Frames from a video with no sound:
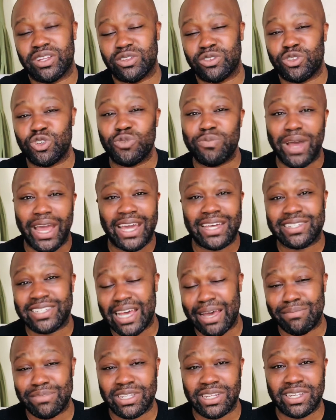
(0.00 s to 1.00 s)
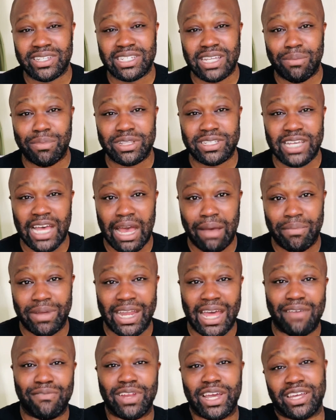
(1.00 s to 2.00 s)
do my exams in the summertime and
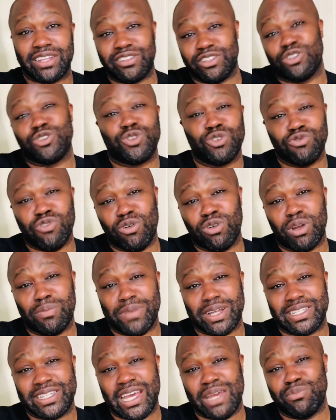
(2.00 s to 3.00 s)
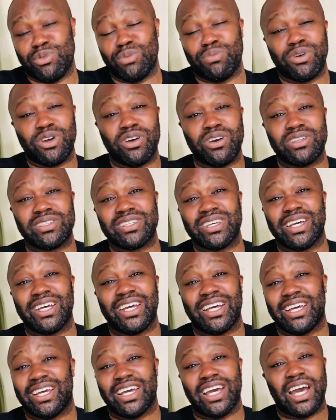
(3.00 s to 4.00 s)
have like a tissue roll on my table because
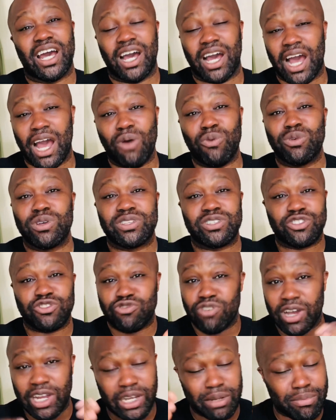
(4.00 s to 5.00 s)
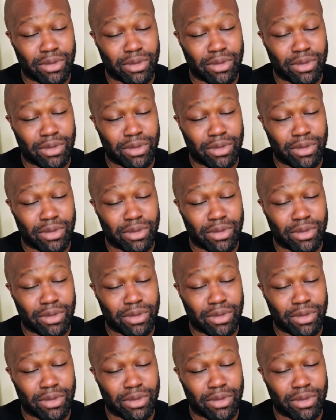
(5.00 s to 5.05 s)
I was struggling.